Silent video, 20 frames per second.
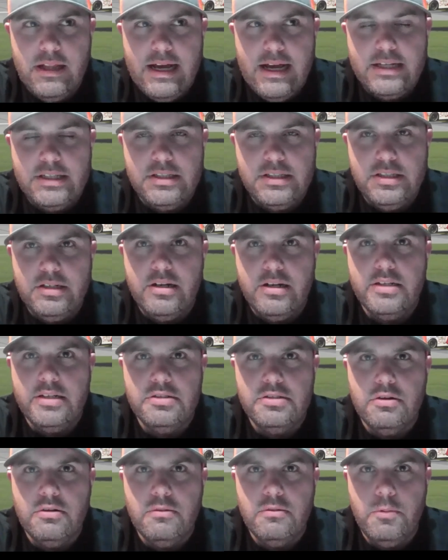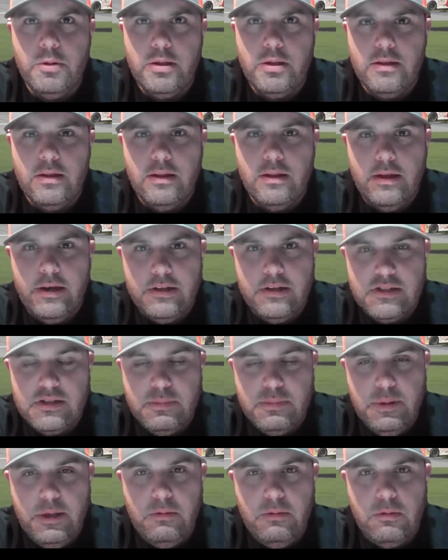Last year, I drove with Atlanta
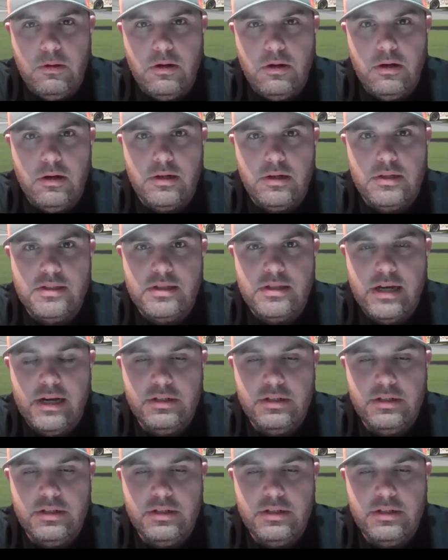Speedworks.